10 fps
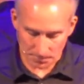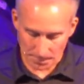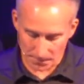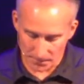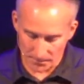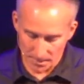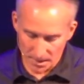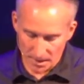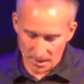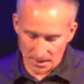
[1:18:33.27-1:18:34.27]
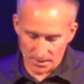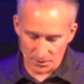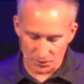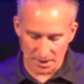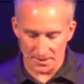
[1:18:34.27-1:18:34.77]
all right?
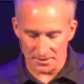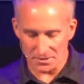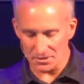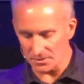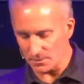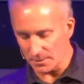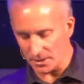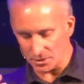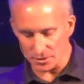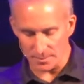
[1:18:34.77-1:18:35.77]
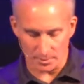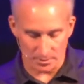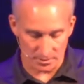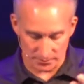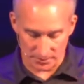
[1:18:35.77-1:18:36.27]
So Titus is being encouraged by Paul
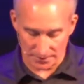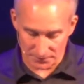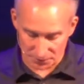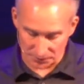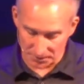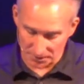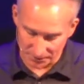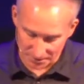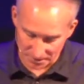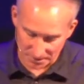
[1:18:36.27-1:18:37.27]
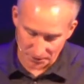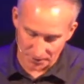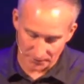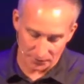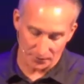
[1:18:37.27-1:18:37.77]
to live a life of servant leader. As a leader, you
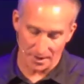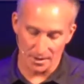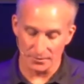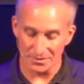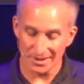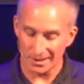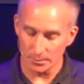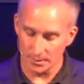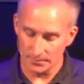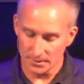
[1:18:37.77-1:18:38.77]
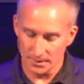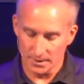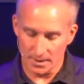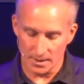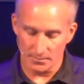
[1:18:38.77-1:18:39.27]
have to fight off entitlement.
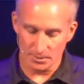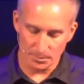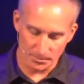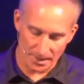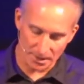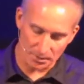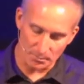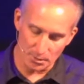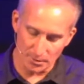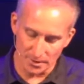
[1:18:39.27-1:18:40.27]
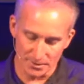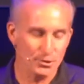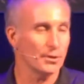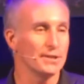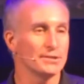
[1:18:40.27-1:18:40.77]
Uh, diplomatic immunity is
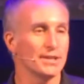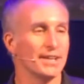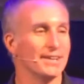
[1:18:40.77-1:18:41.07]
crazy.